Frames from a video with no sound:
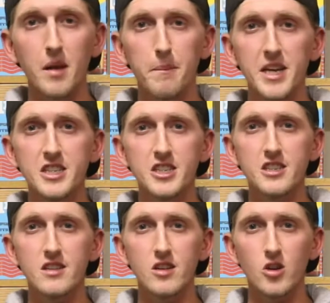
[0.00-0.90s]

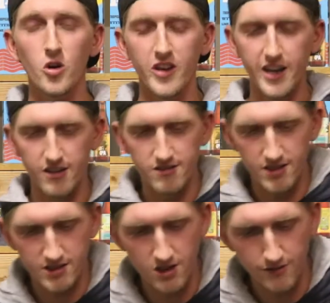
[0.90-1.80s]
Peach golden ale,
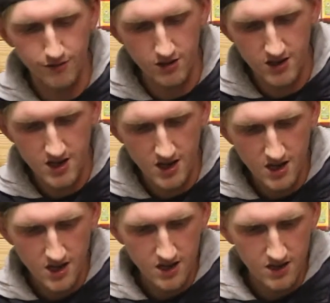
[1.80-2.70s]
let's go for it.
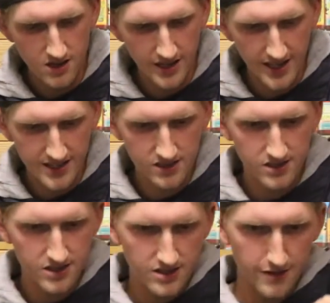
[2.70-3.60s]
And guys,
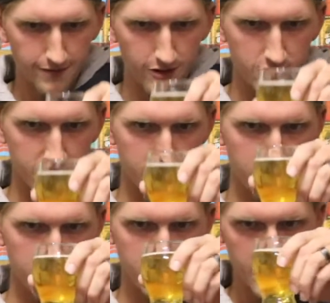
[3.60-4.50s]
this is the first,
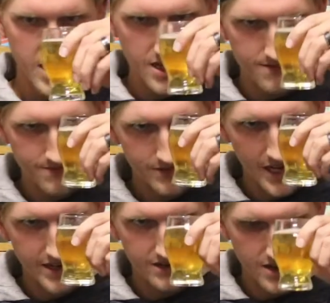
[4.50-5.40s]
kind
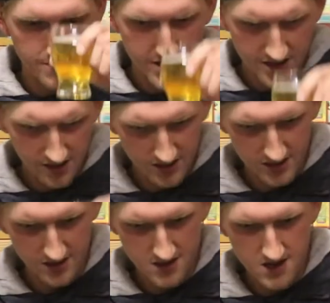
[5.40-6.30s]
of, never mind,
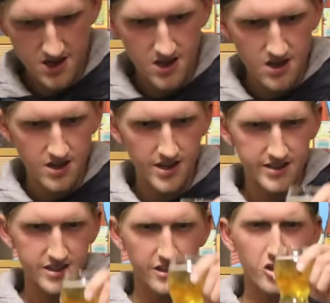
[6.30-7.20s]

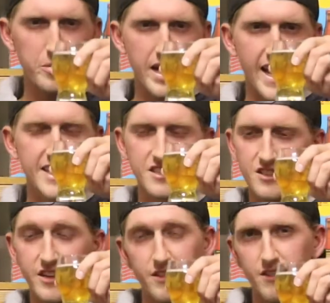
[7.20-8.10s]
it's a little bit
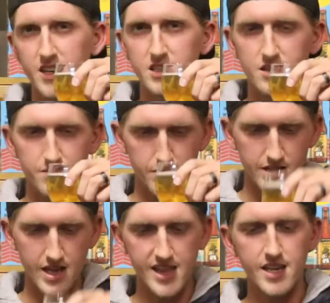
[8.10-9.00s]
hazier than the rest,
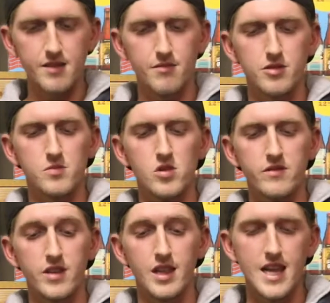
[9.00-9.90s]
but I think it was more
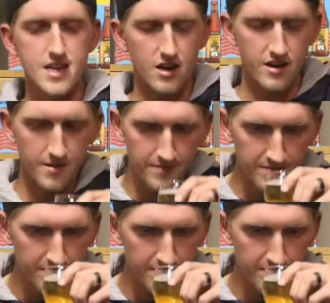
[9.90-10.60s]
of the light on it.